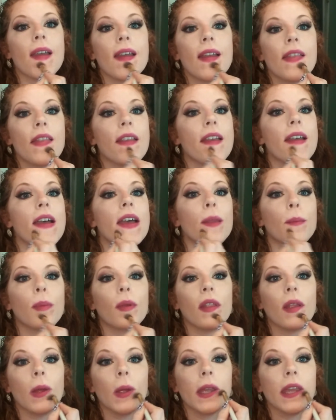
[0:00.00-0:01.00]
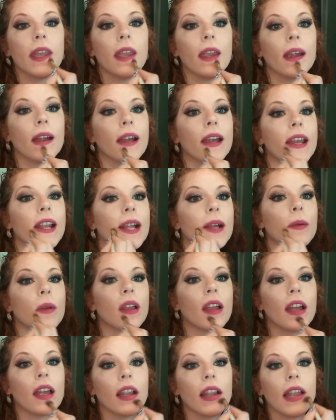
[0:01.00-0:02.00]
And then below here, and
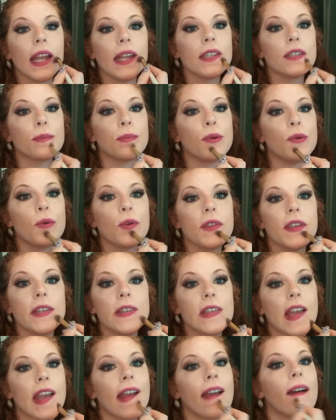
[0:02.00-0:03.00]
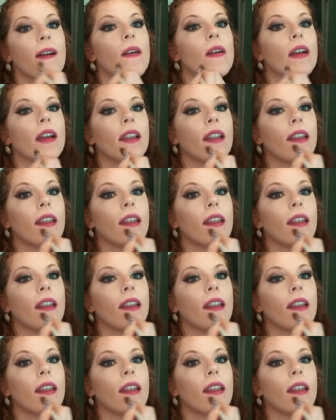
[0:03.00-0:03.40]
I like to pull this out